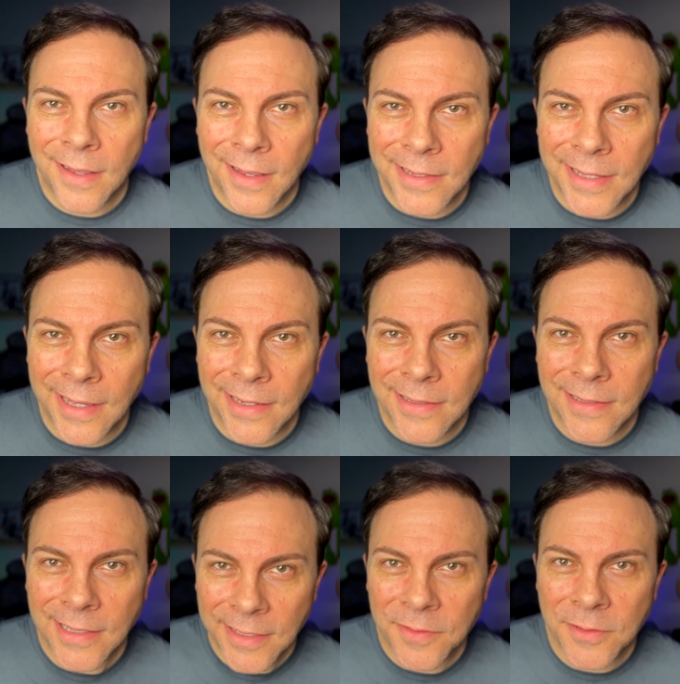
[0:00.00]
Again,
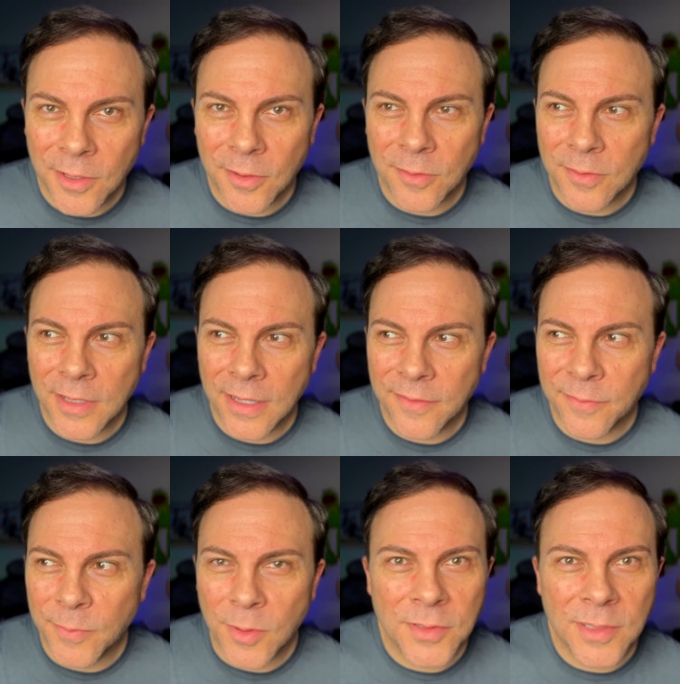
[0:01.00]
even though they've
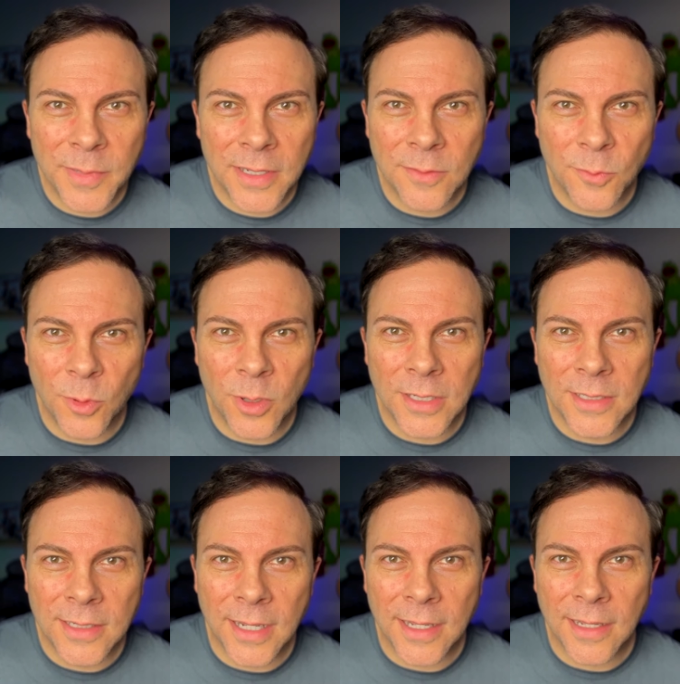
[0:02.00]
mostly been
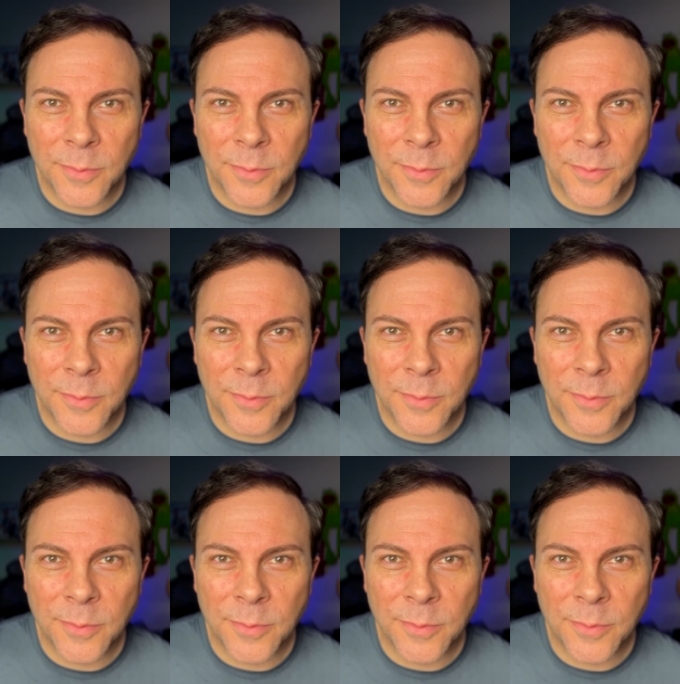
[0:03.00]
one-day